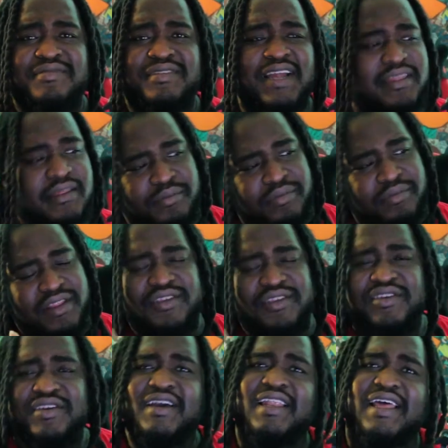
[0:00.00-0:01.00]
not the brother
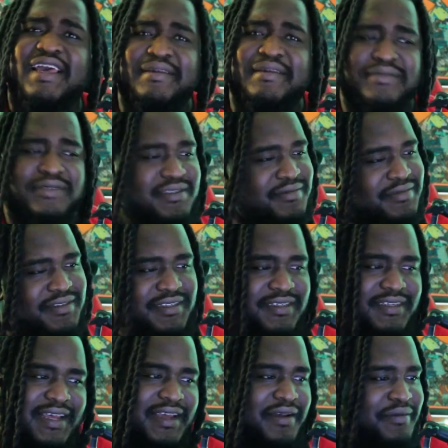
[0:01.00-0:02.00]
you claimed.
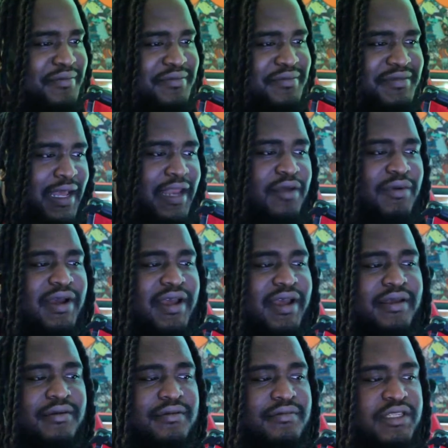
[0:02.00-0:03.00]
Damn.
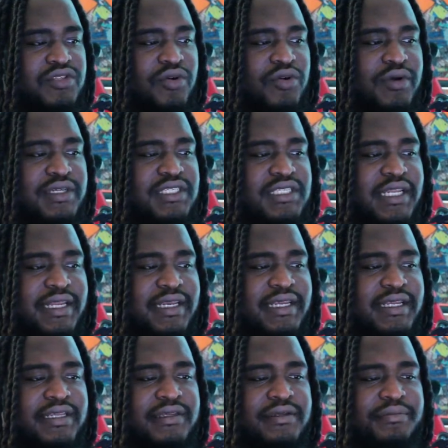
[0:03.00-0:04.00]
Anyway, he torched and
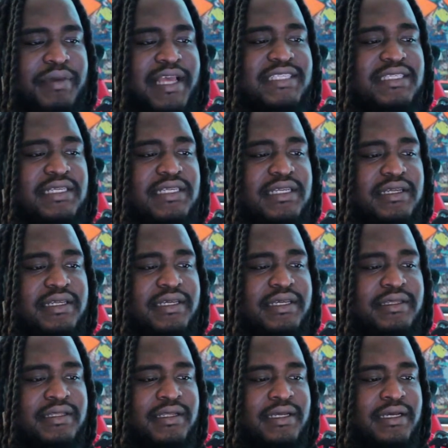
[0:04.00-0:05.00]
he
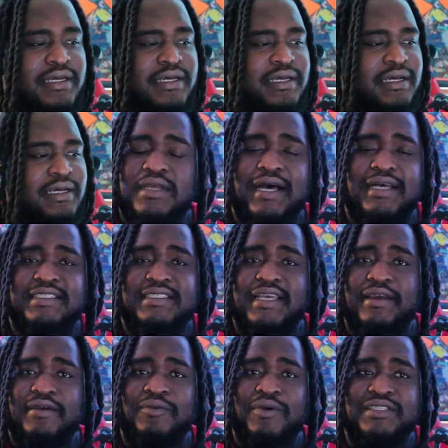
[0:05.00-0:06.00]
basically,
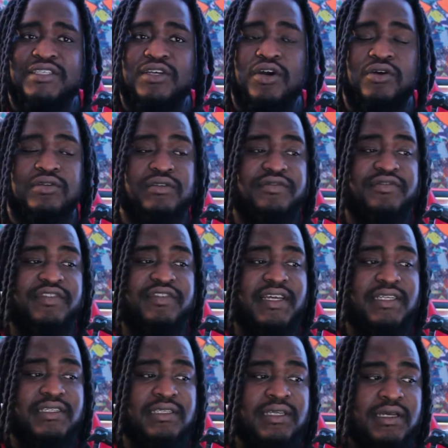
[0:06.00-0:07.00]
Yasuke went to go
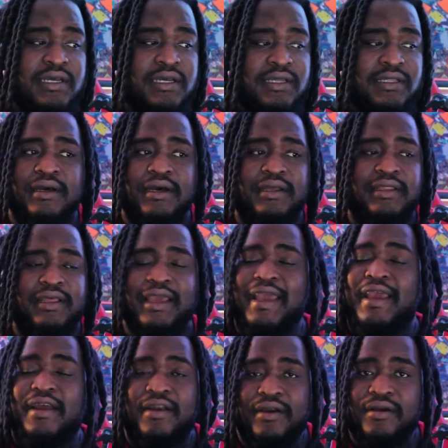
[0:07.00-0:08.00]
defend
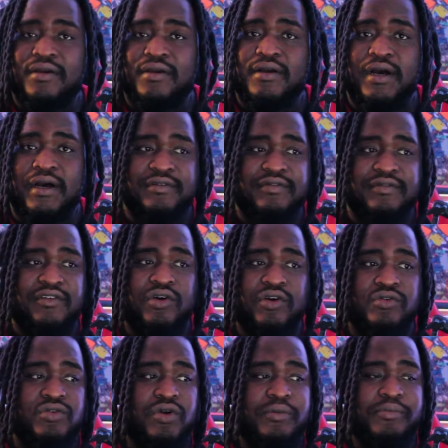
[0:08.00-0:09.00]
the heir of
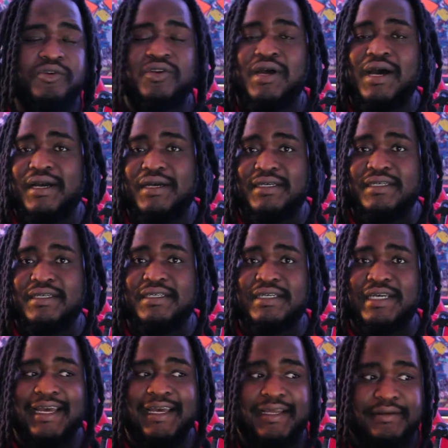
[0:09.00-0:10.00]
Oda
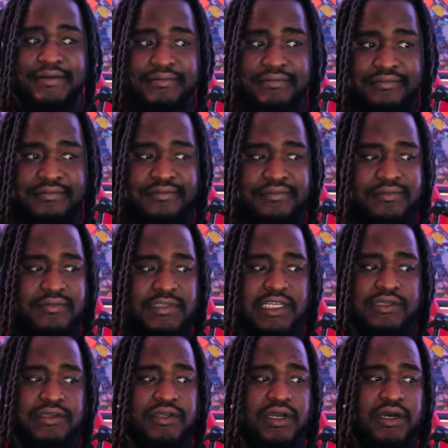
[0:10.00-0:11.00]
Nobunaga, and
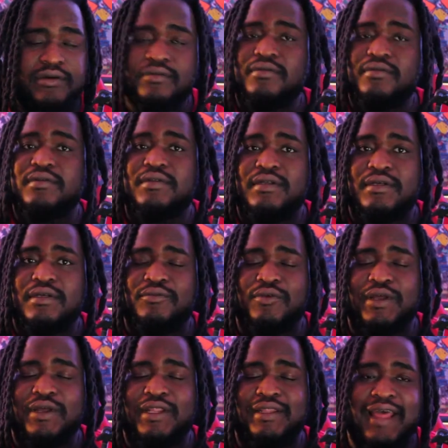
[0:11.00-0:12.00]

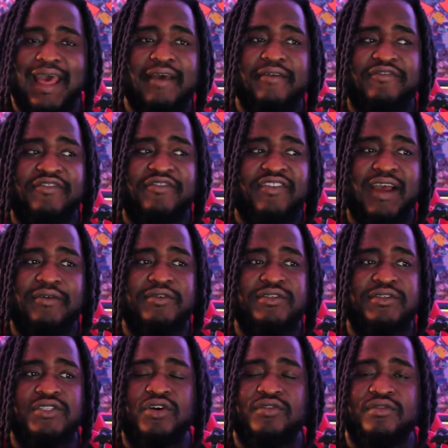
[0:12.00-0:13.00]
when that fight
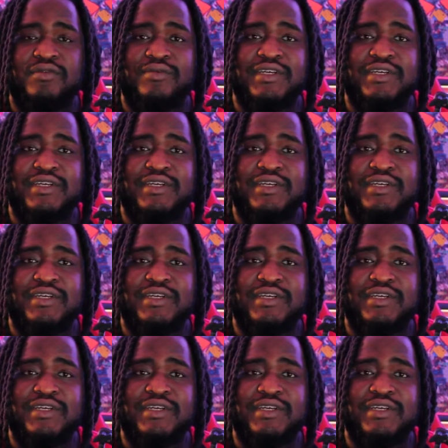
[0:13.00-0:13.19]
was over